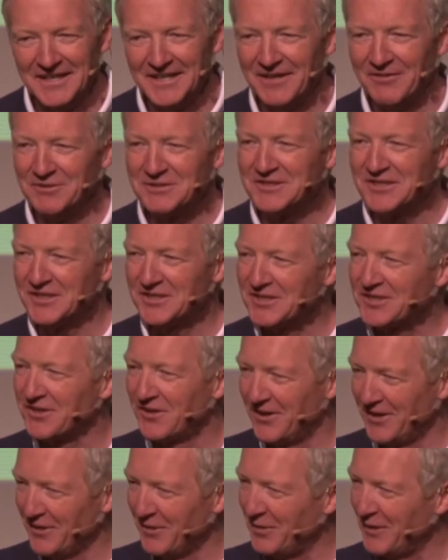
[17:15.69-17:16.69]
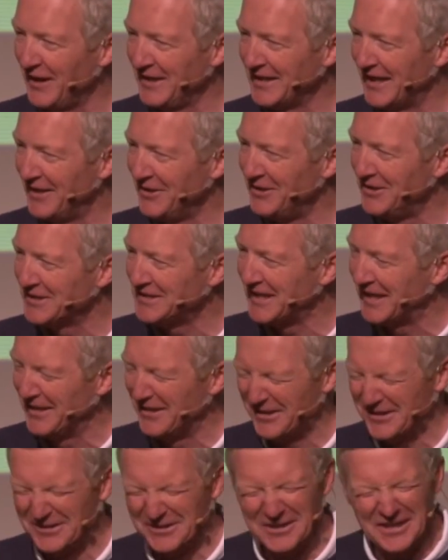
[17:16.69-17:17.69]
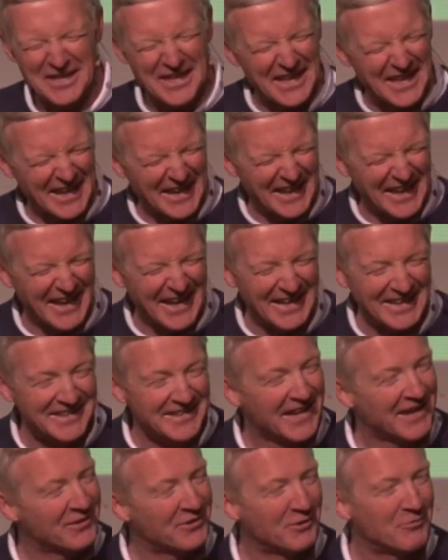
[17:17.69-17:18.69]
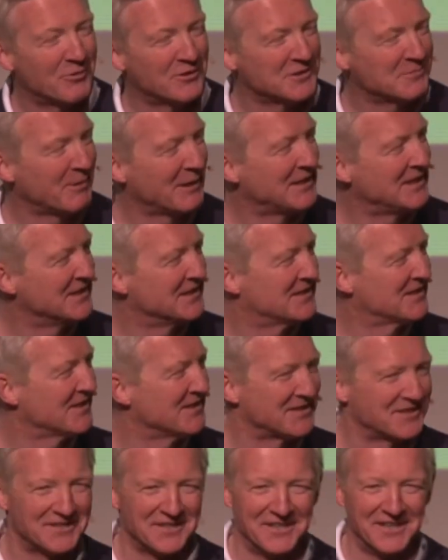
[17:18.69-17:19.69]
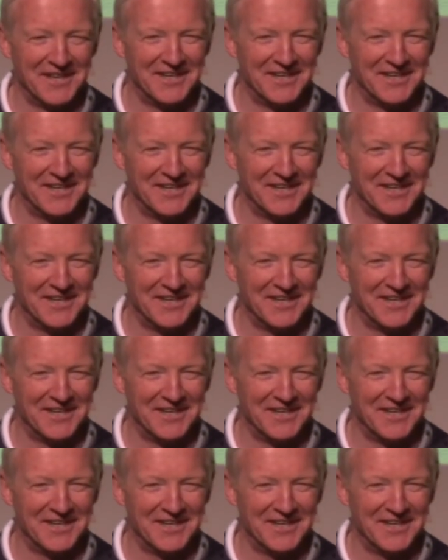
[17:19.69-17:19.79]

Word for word: It was the sort of thing that I looked at and thought, ugh. And then I thought, where's my kid sister?